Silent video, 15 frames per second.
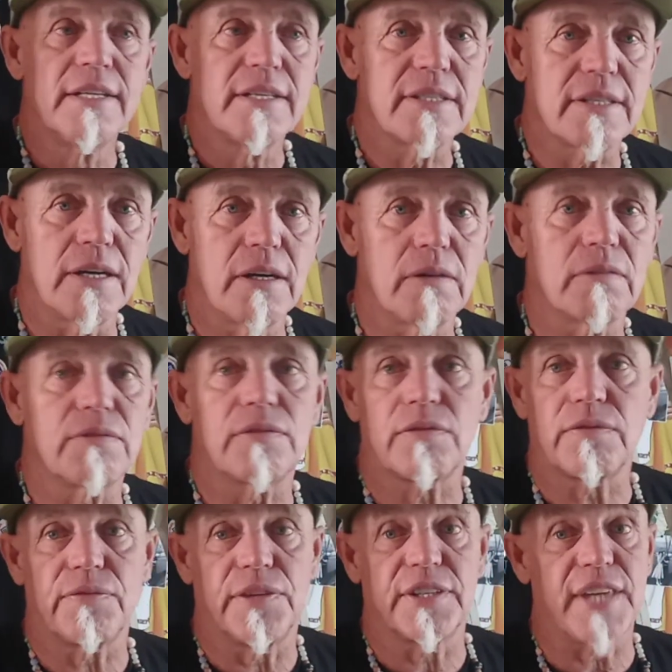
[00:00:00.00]
So
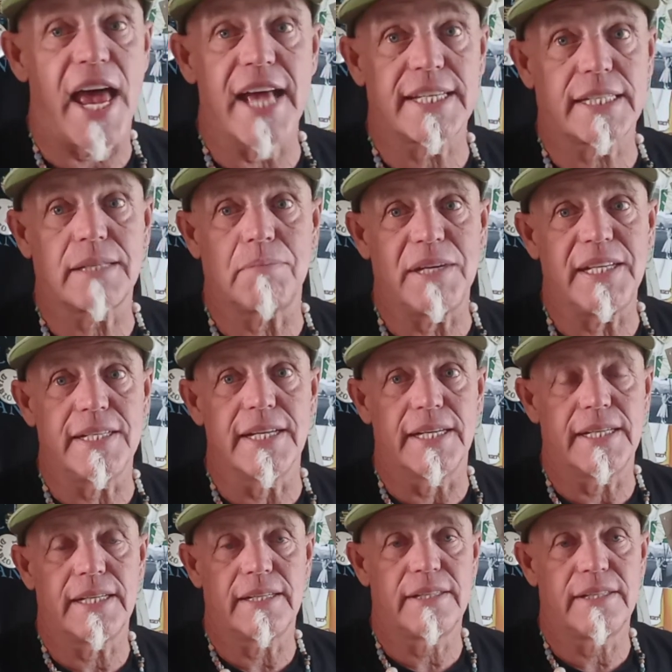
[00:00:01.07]
this has to be done.